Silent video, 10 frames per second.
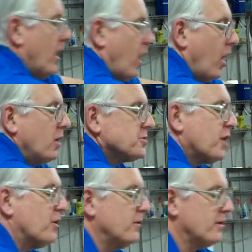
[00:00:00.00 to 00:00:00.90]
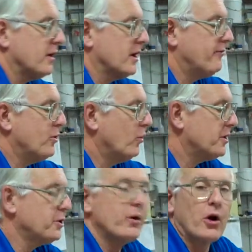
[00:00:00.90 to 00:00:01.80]
Also, if you were to
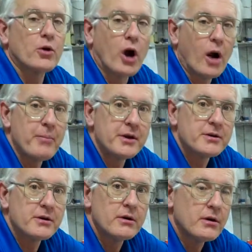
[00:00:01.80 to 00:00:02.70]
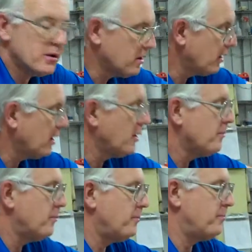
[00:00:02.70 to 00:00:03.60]
do it on carpet,
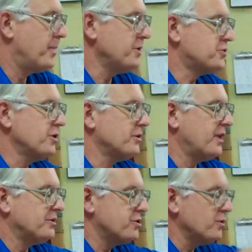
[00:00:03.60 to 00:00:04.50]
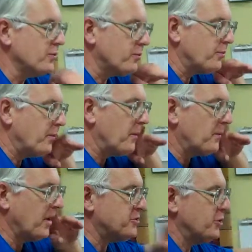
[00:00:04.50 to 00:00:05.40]
be sure that
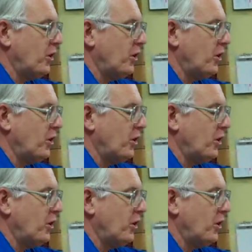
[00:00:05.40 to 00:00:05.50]
you